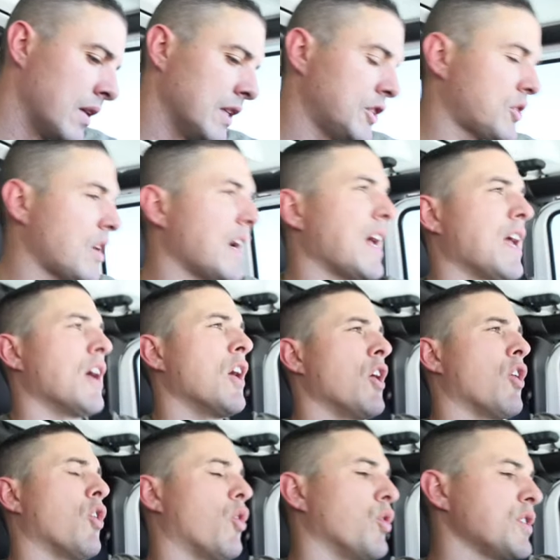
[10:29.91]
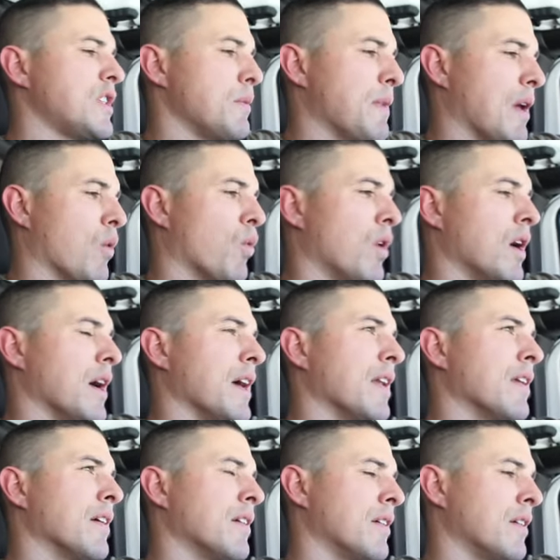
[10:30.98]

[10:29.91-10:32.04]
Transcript: Let's try Ultimate 1.